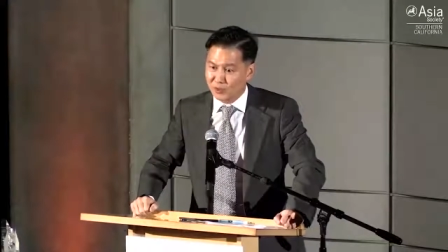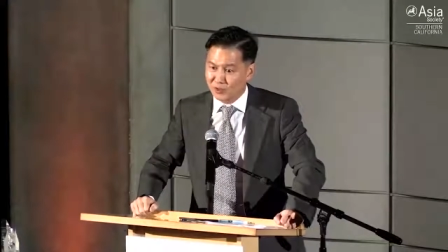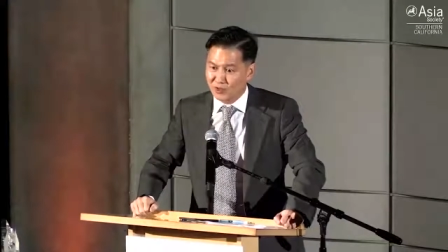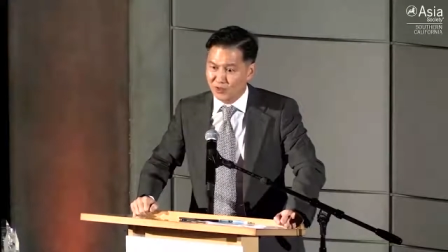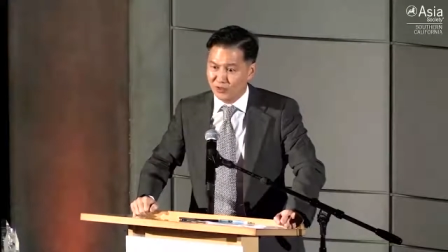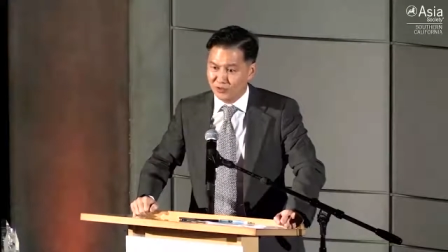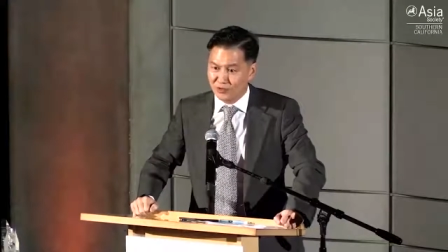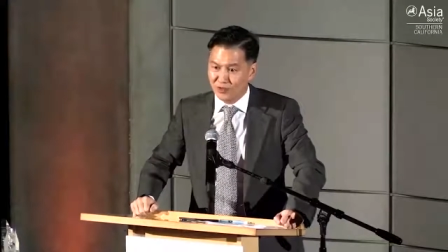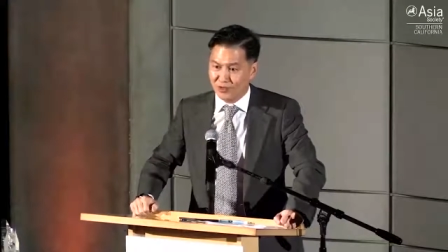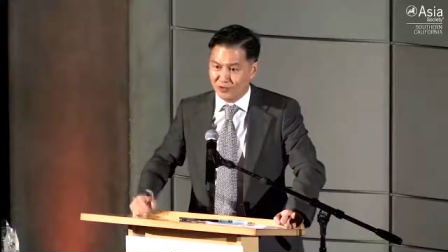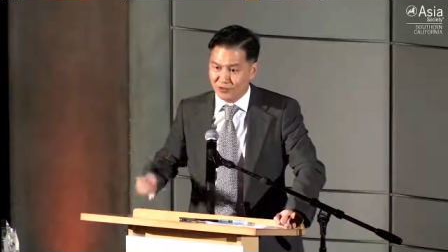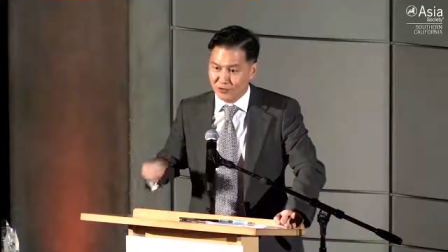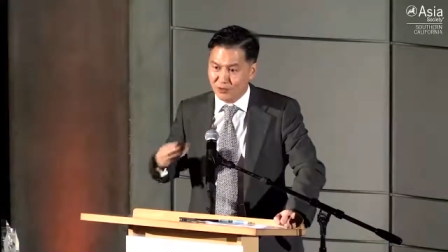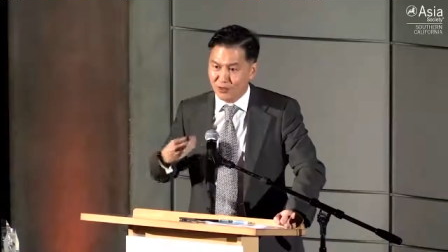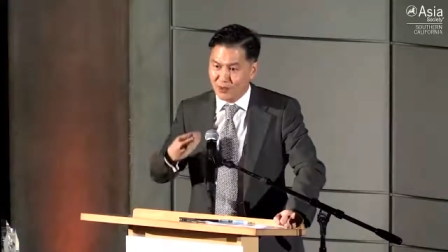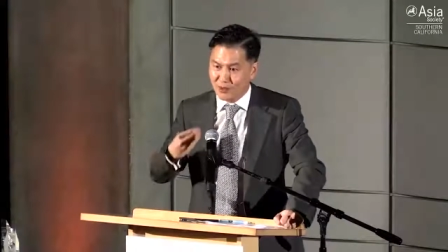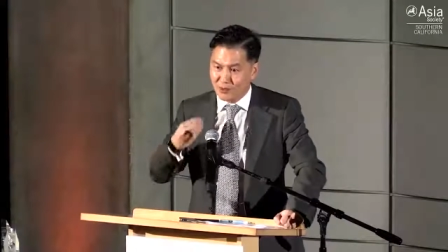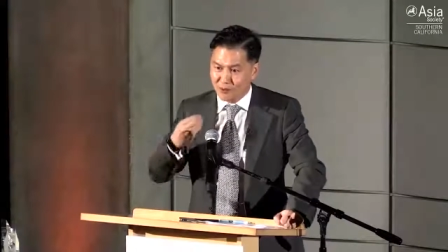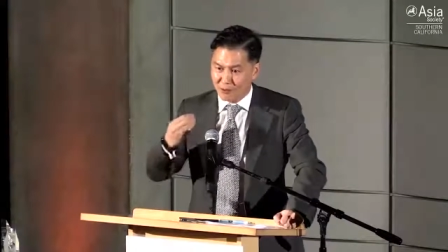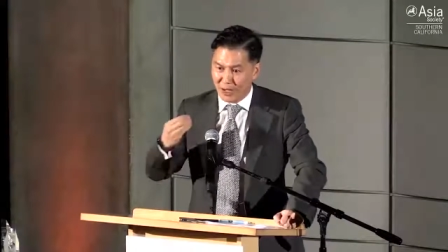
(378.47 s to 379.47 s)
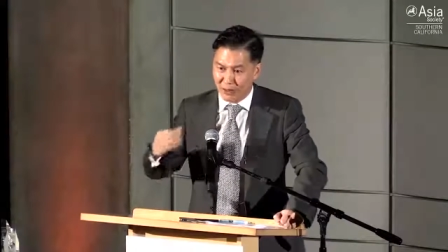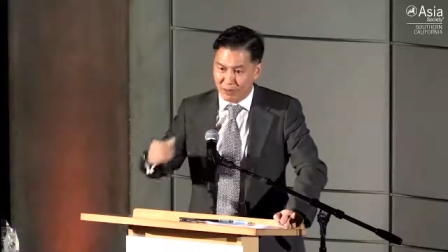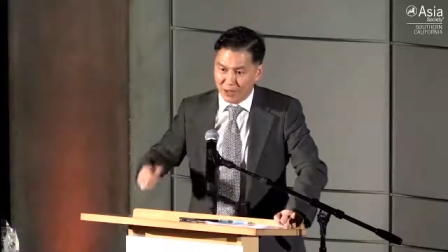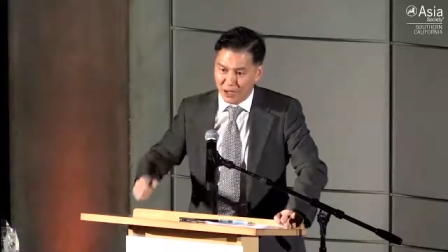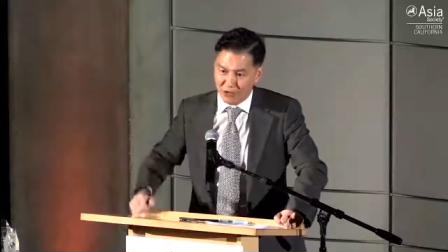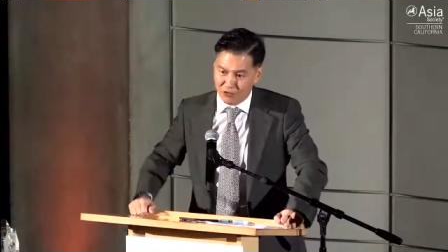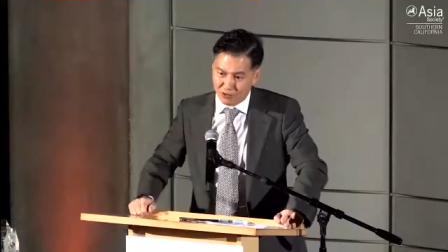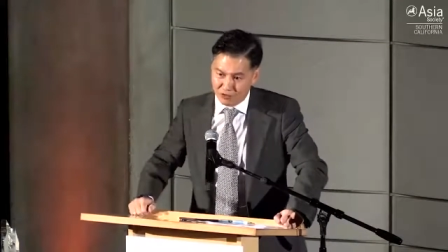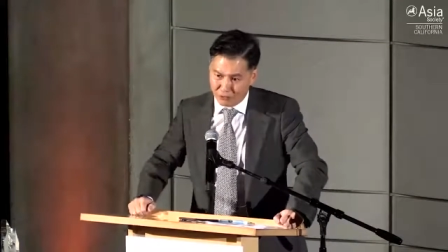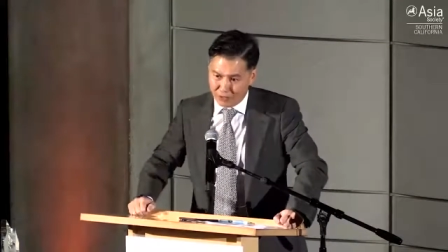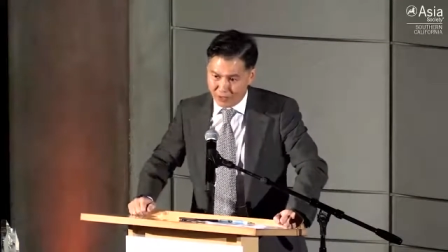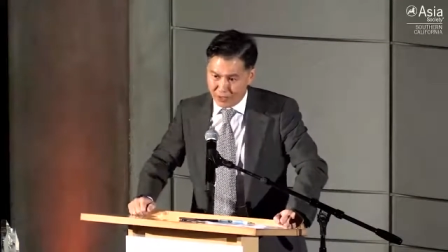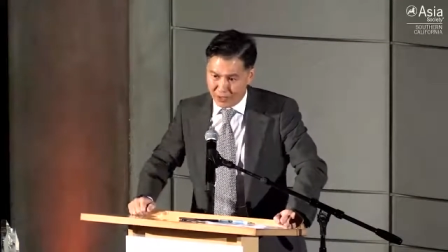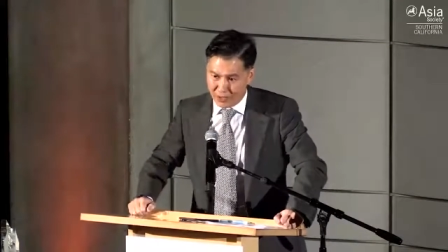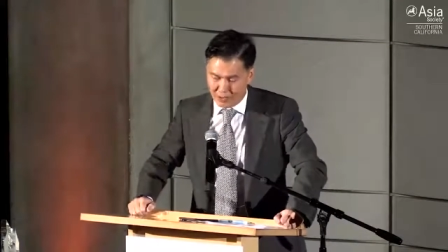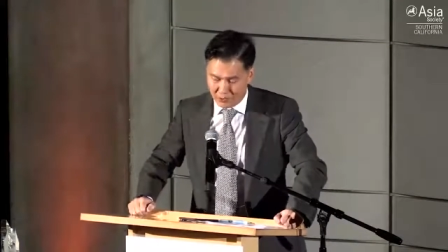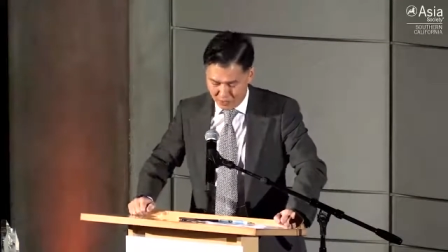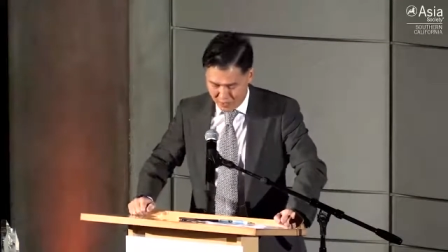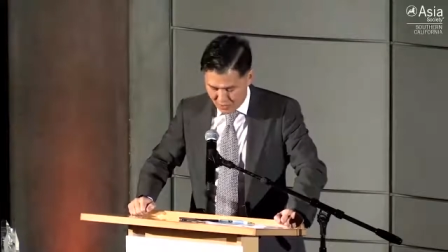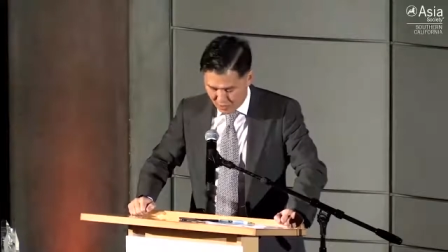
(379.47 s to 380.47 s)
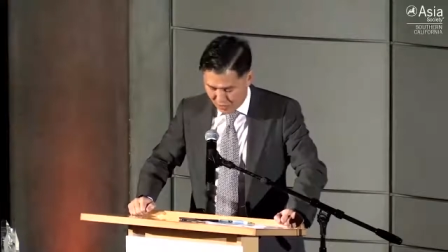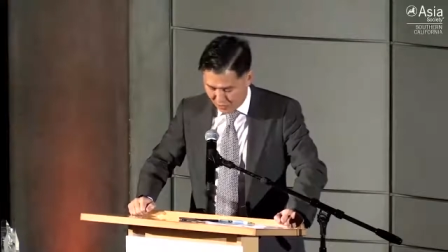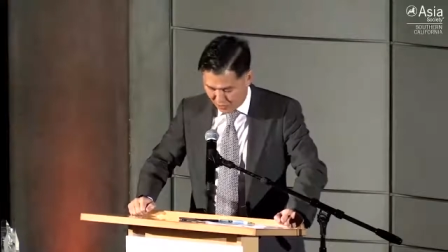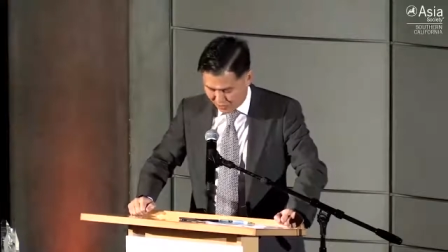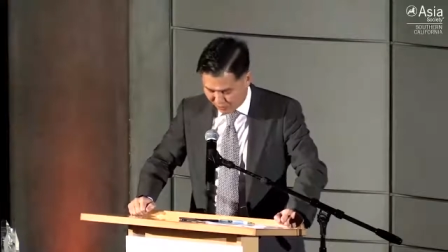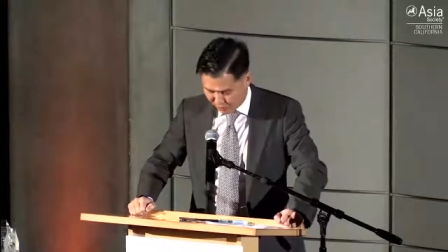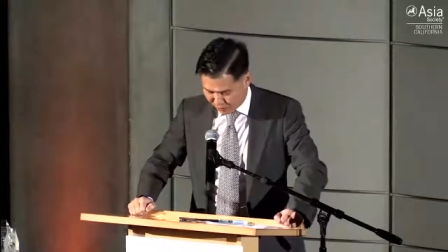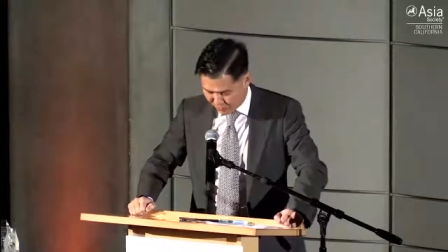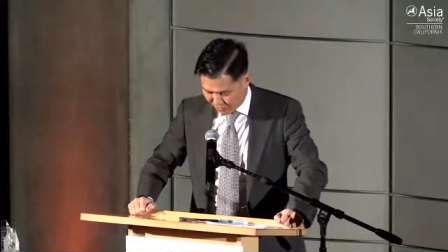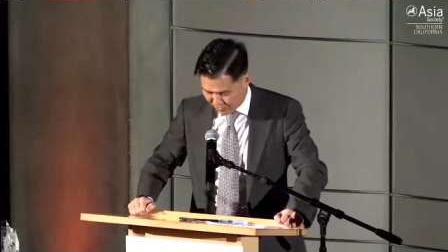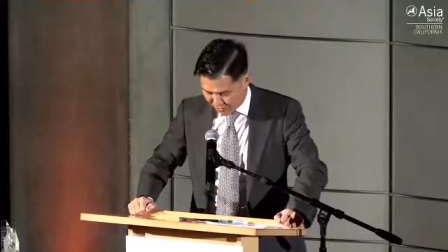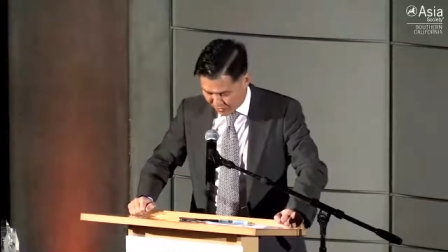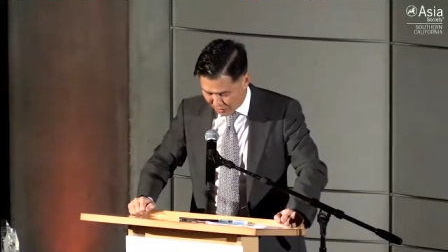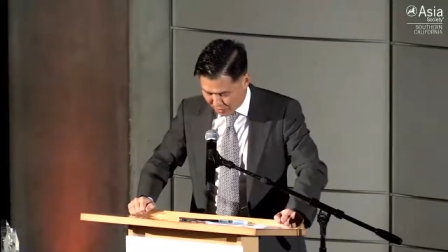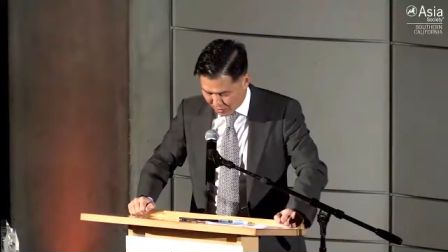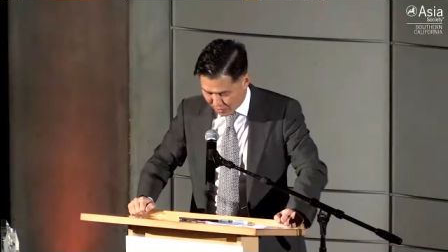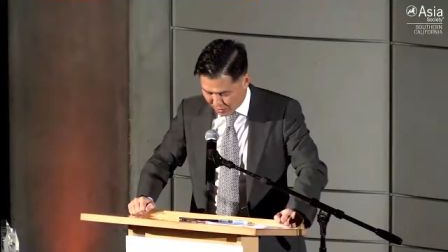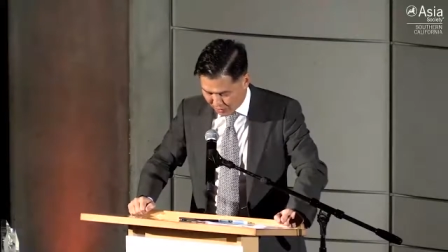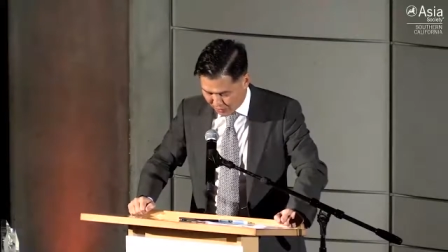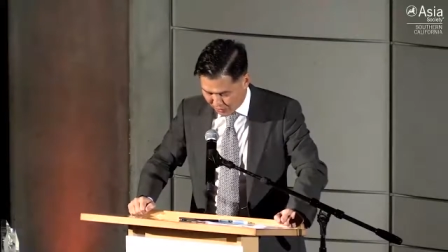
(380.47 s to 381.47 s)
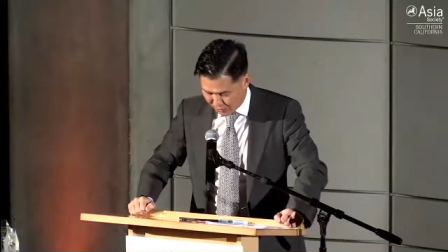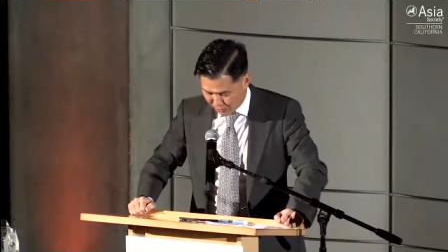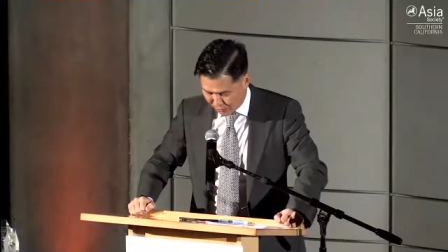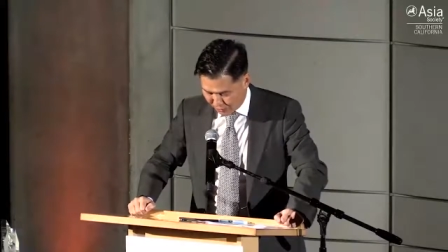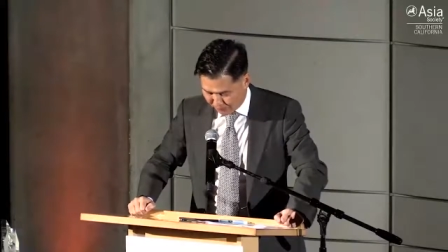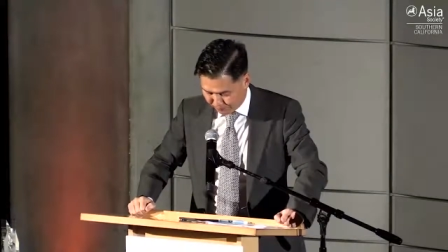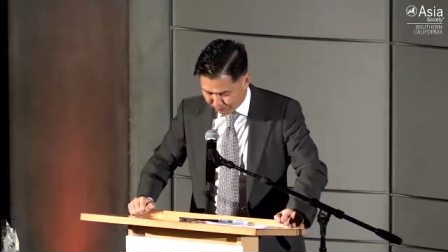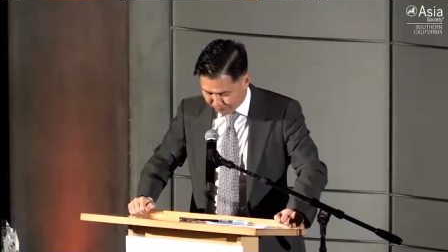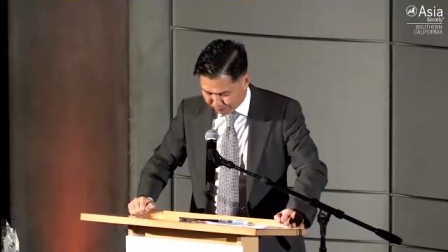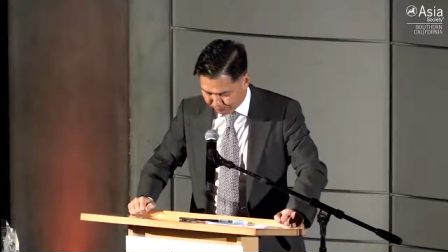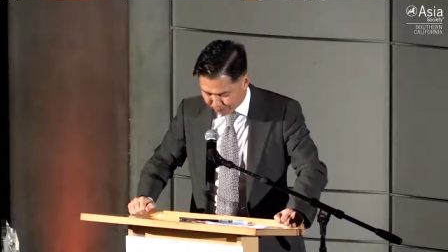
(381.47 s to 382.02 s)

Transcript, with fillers: but that's my passion right now on this project in Hong Kong we're doing.